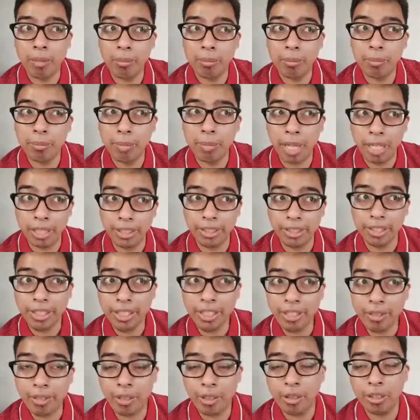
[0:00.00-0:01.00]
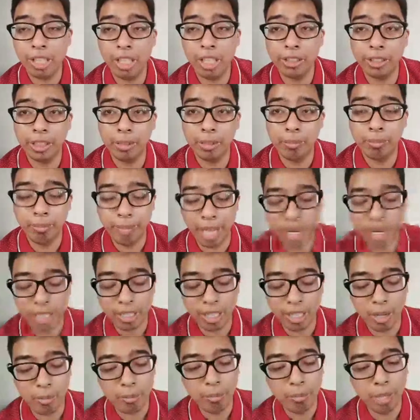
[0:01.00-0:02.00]
Barker,
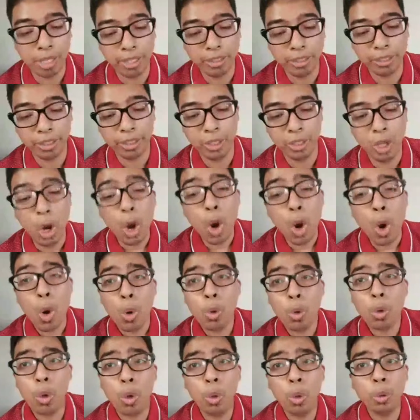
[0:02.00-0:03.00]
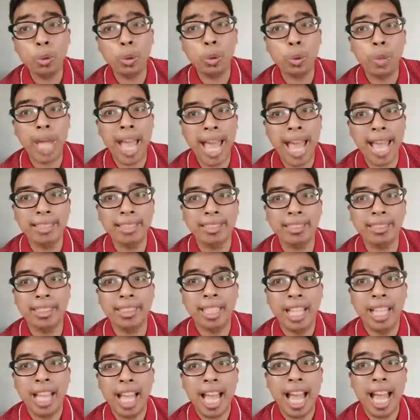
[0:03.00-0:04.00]
who also has
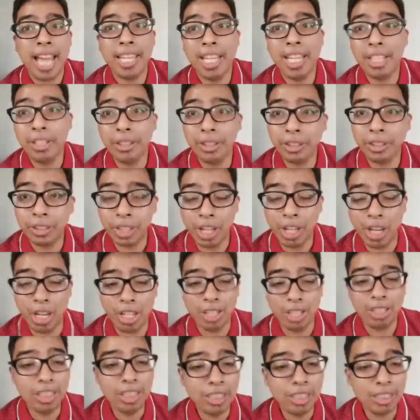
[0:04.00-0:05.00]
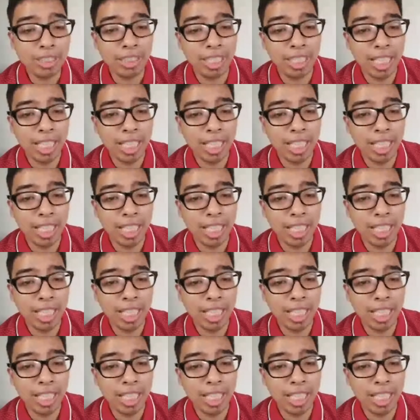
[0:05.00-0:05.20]
another song